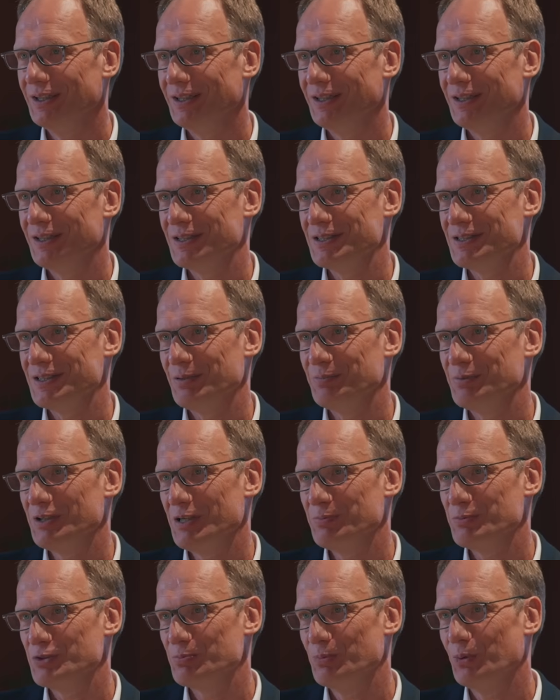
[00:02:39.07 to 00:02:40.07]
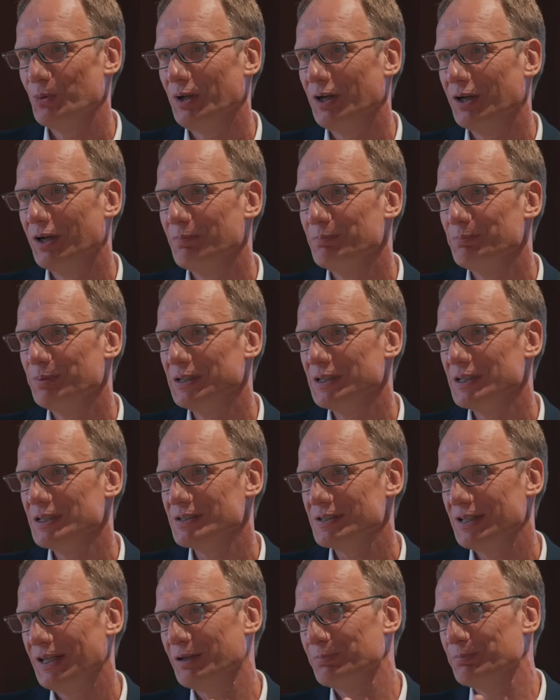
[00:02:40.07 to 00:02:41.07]
At the same time, smaller
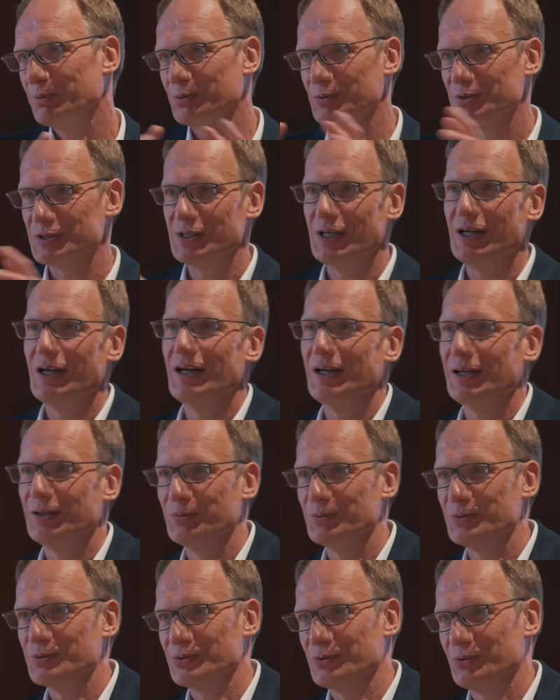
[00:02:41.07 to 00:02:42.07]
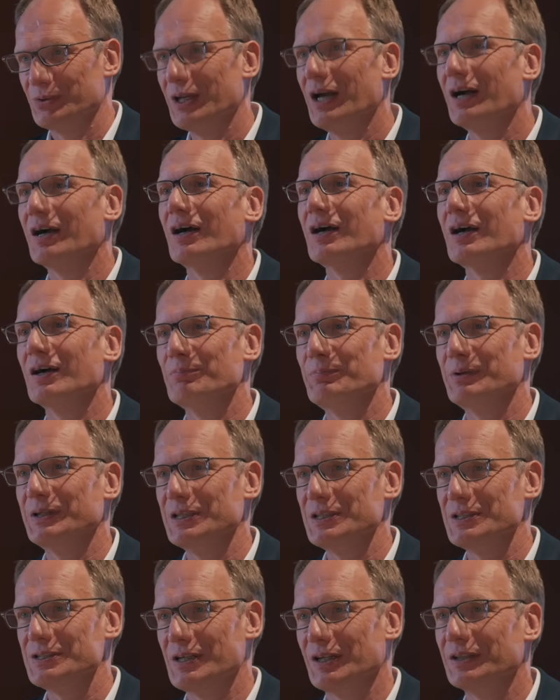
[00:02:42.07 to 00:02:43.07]
companies like Polestar and also younger
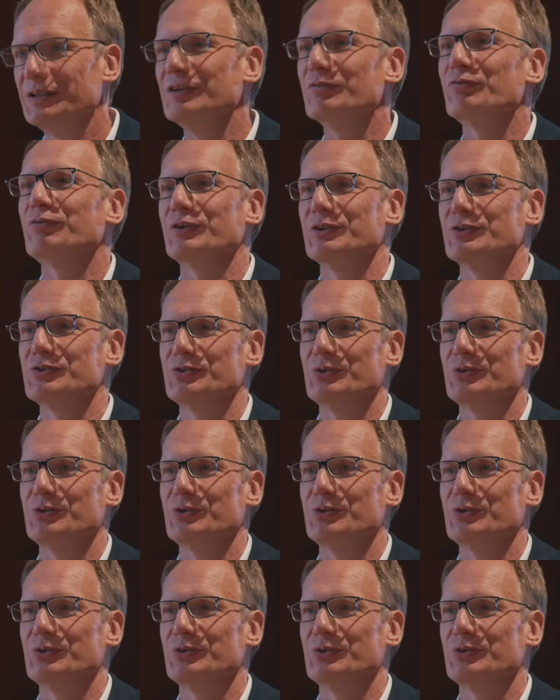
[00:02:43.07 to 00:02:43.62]
companies are different.